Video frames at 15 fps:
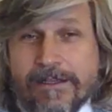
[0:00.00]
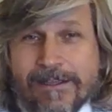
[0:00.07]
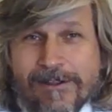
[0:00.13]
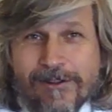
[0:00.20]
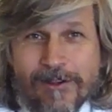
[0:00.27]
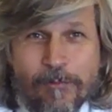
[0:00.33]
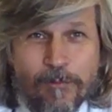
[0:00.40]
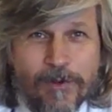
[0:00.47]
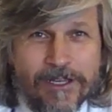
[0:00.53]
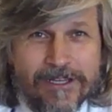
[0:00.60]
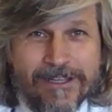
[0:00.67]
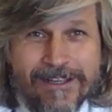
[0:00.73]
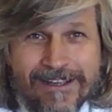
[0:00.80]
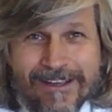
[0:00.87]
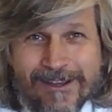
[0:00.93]

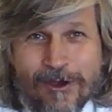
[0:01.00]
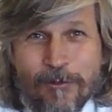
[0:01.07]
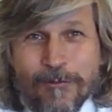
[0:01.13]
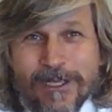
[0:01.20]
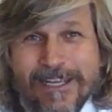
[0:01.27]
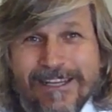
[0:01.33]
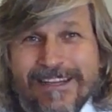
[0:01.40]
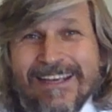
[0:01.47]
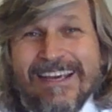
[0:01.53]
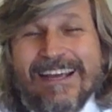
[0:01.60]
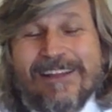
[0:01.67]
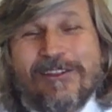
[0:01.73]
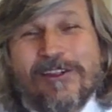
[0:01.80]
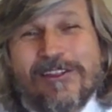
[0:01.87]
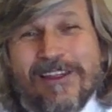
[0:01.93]
somebody coming in.
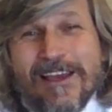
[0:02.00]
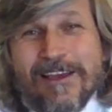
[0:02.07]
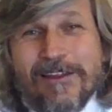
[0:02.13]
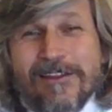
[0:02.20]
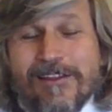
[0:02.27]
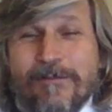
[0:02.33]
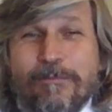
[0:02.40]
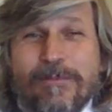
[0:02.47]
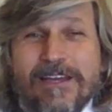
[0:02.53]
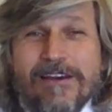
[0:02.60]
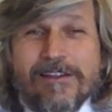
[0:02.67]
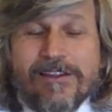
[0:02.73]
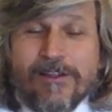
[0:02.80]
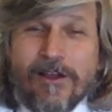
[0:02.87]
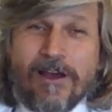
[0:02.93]
It's the second
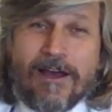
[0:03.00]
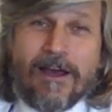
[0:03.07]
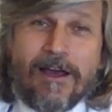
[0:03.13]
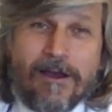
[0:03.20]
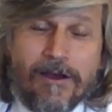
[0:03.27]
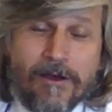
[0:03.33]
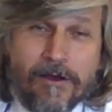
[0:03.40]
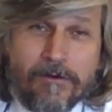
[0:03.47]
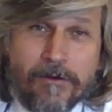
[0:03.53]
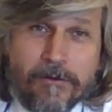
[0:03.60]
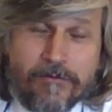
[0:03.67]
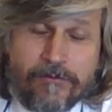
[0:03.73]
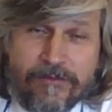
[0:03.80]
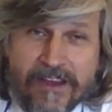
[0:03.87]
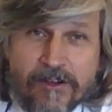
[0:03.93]
biggest
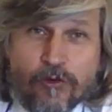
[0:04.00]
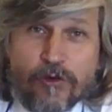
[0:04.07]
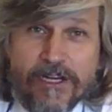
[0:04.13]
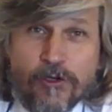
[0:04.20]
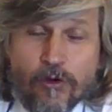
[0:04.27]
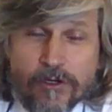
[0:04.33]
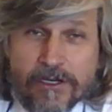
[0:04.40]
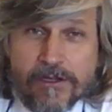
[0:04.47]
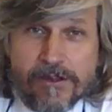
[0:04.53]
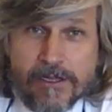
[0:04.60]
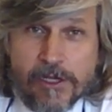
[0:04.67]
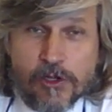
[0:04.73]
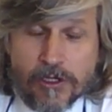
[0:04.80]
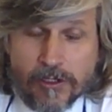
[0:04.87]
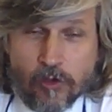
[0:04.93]
Fair Trade
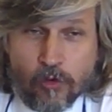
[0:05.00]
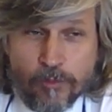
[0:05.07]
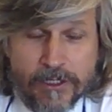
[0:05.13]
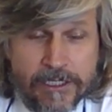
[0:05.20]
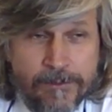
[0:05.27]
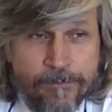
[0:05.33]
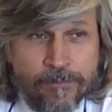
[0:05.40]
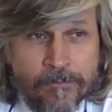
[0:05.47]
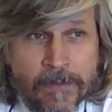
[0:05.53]
organization globally. Okay.